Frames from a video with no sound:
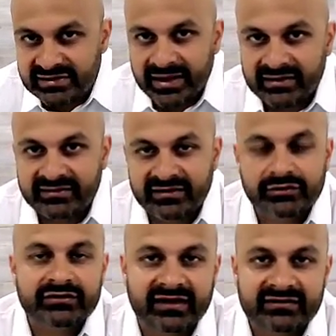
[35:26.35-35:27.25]
It makes
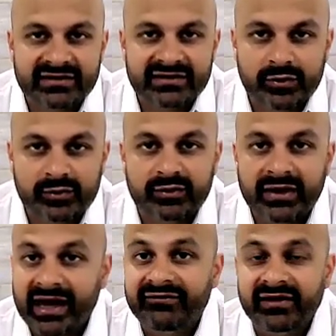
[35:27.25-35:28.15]
zero sense that we would
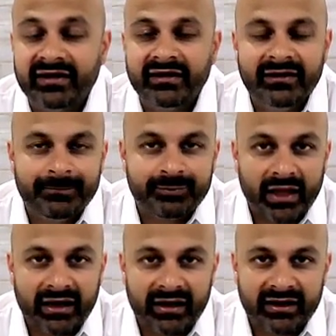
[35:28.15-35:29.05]
have a,
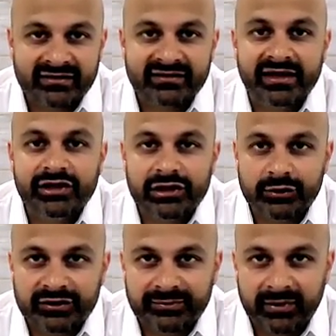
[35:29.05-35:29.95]
uh, a singular
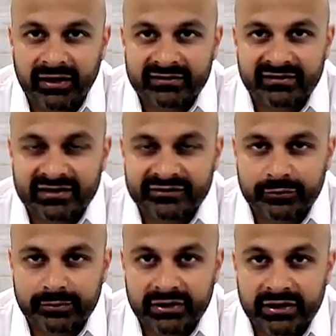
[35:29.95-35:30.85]
response, a
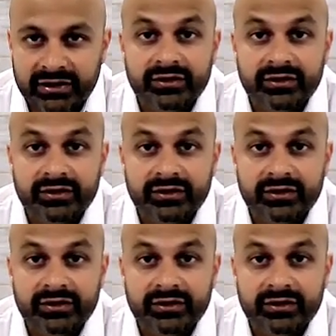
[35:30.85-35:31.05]
silver bullet.